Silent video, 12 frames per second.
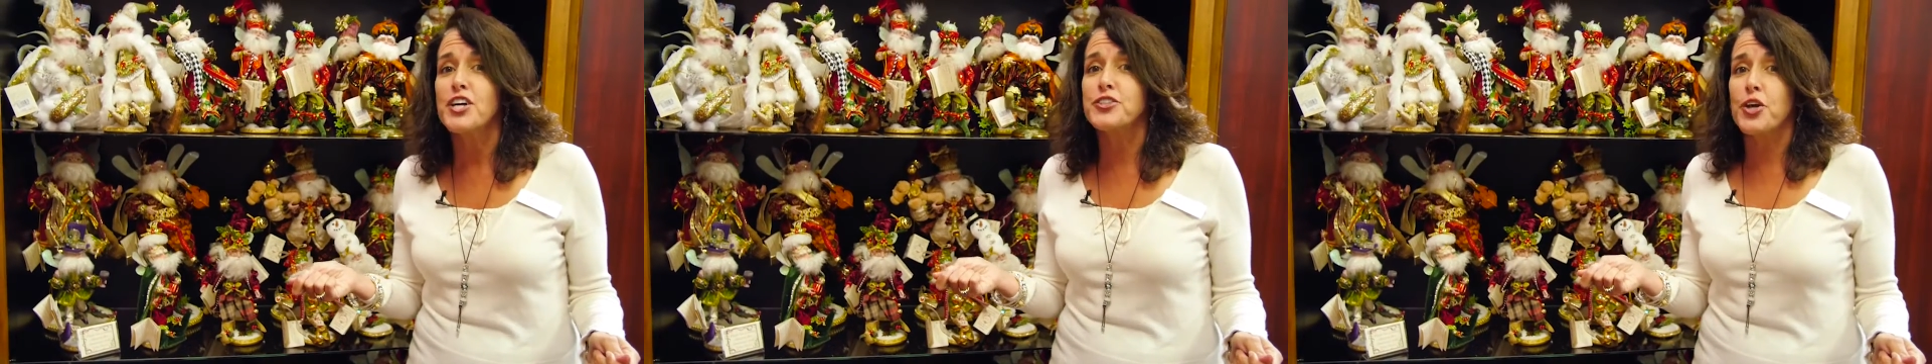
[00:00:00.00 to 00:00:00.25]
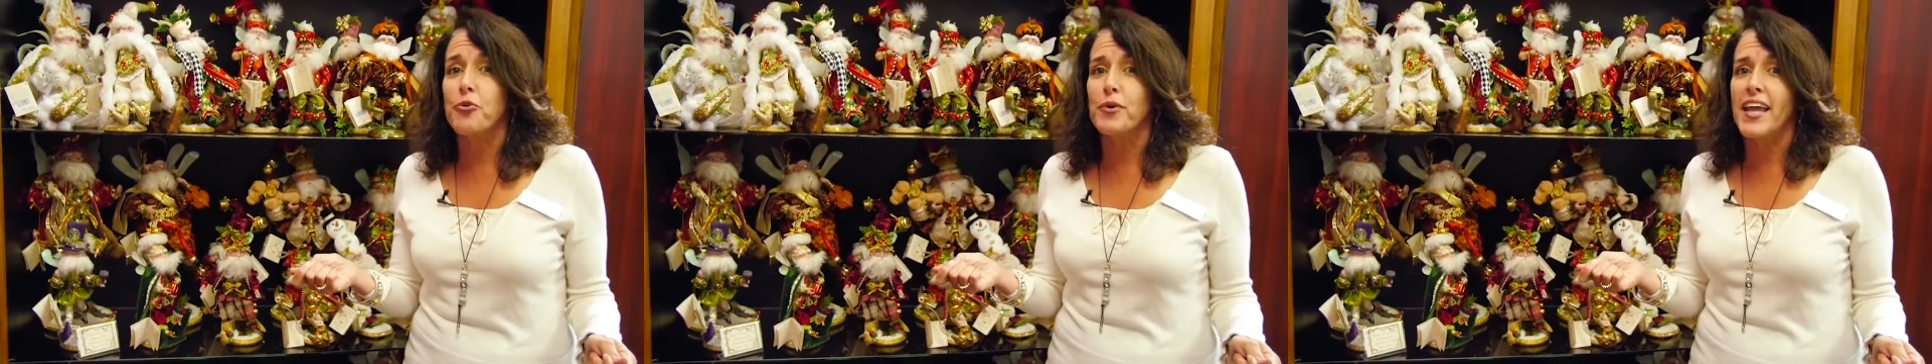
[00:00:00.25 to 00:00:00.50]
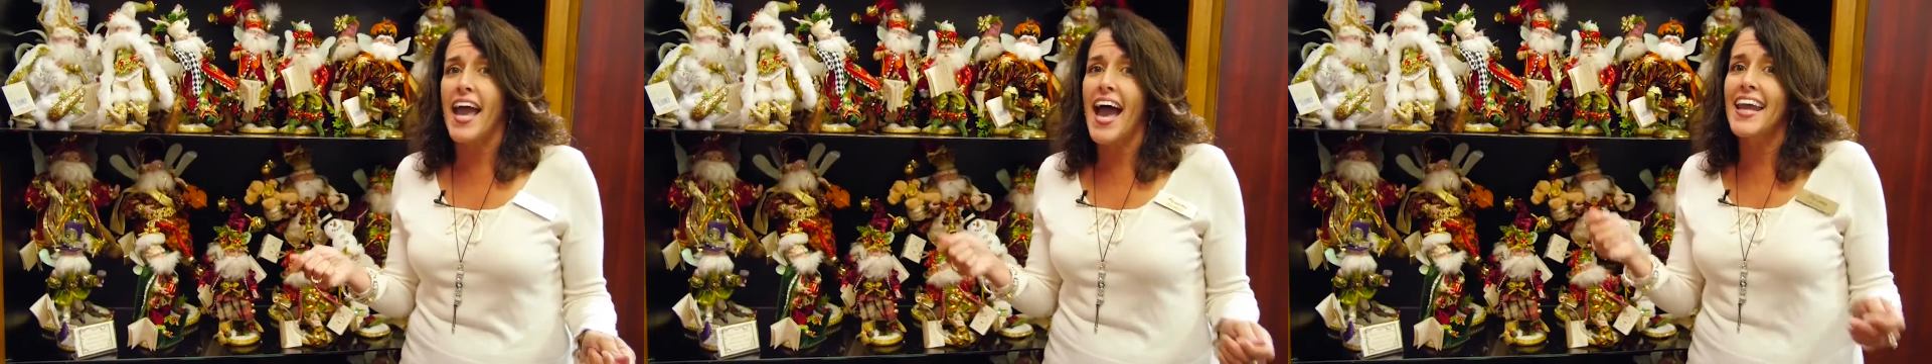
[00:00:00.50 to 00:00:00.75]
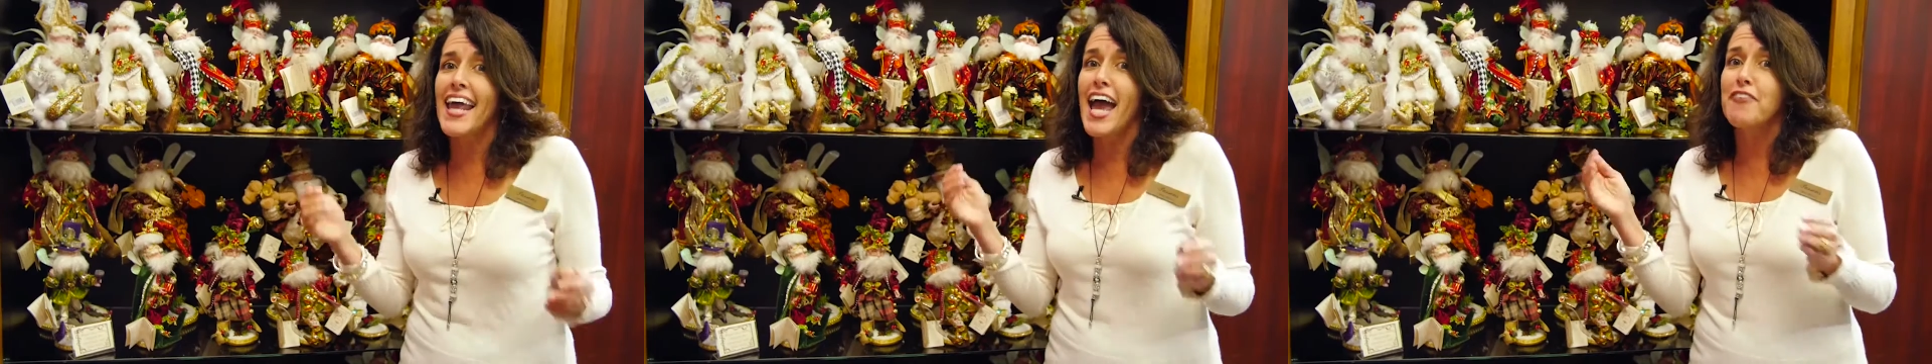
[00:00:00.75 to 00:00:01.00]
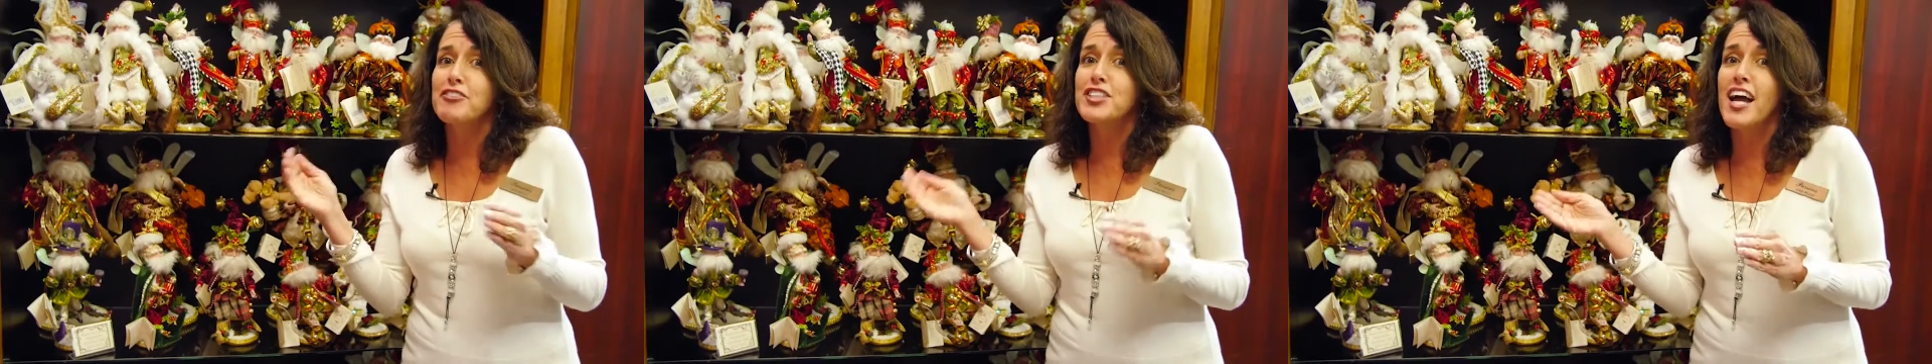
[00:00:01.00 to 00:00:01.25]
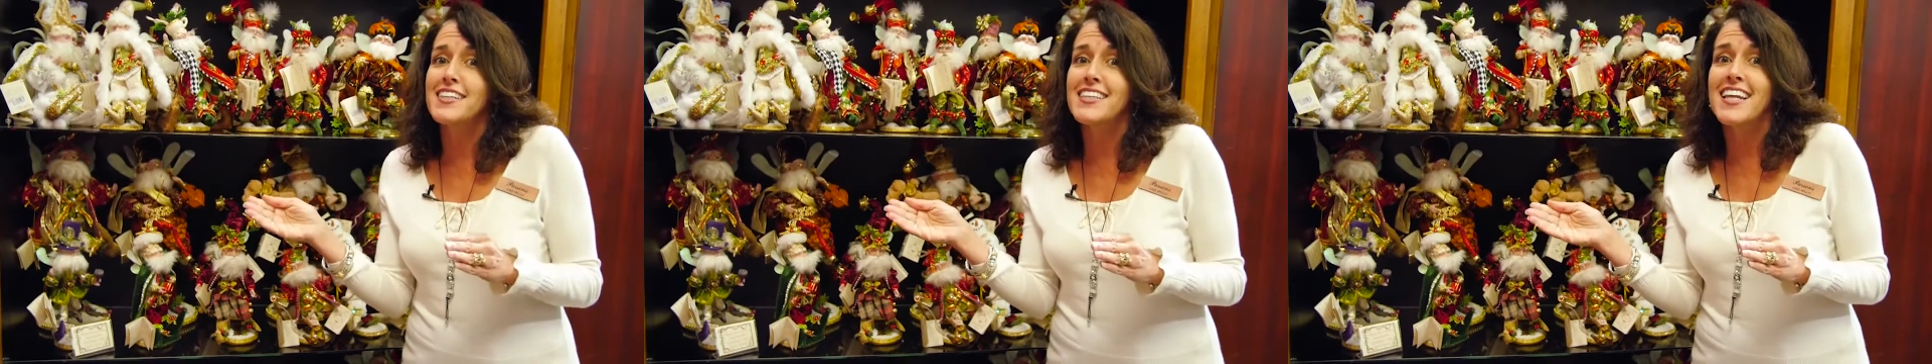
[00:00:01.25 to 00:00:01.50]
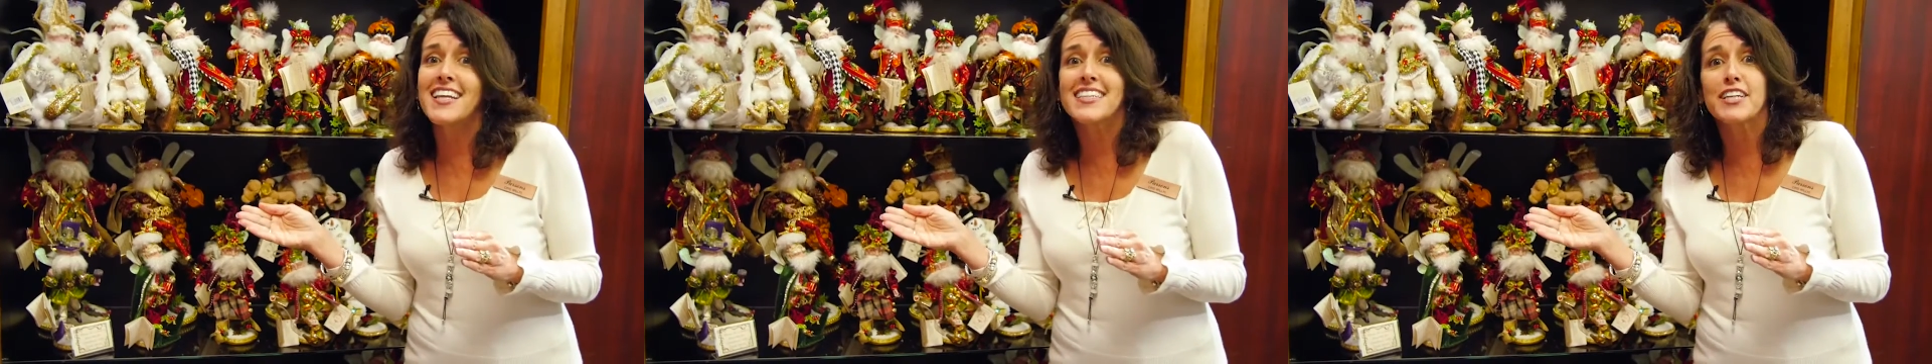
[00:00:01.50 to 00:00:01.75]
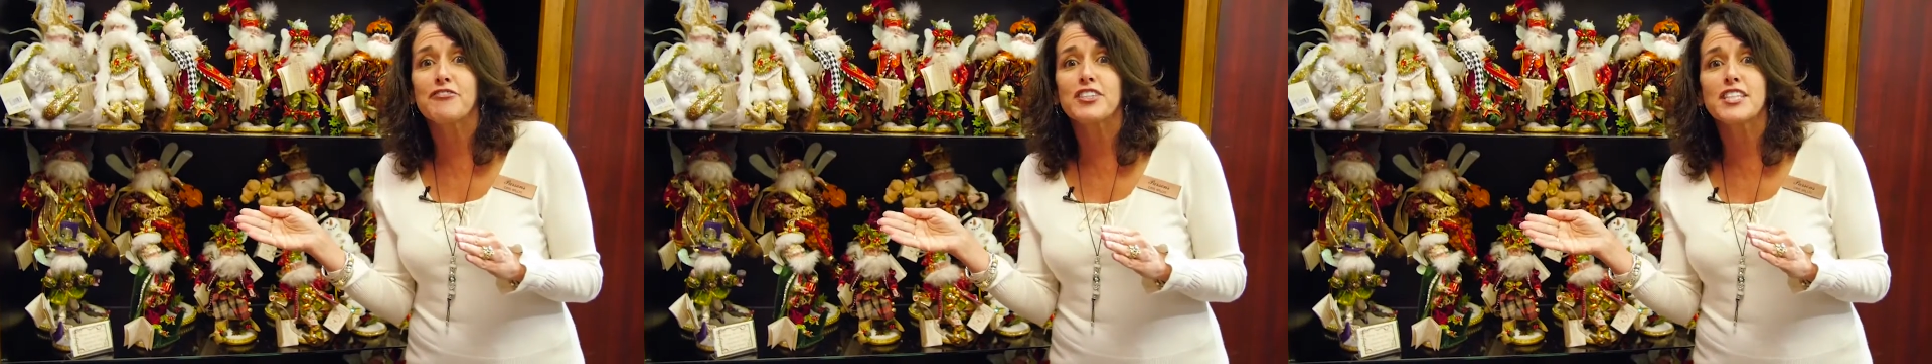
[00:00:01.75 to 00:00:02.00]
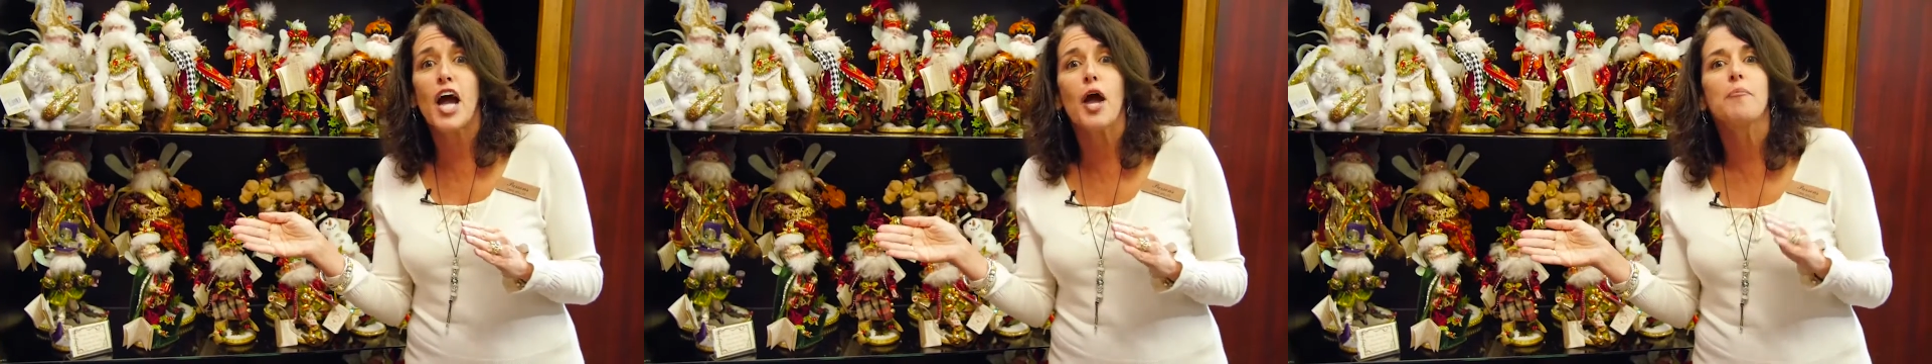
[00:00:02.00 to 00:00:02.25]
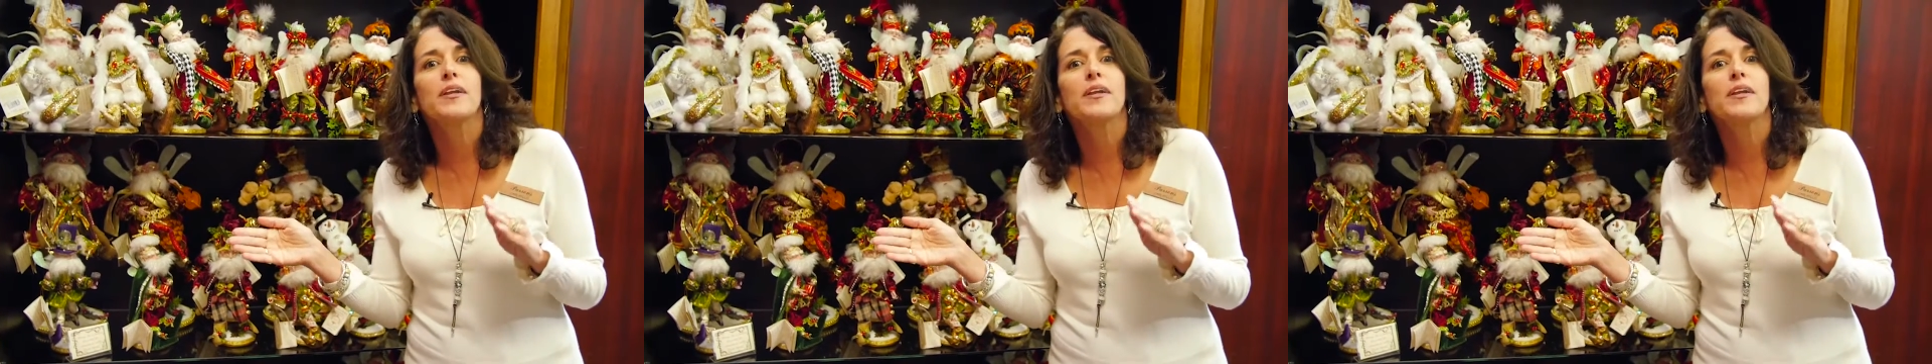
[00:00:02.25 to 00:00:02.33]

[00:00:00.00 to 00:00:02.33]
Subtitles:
So we had advertised it at a different time,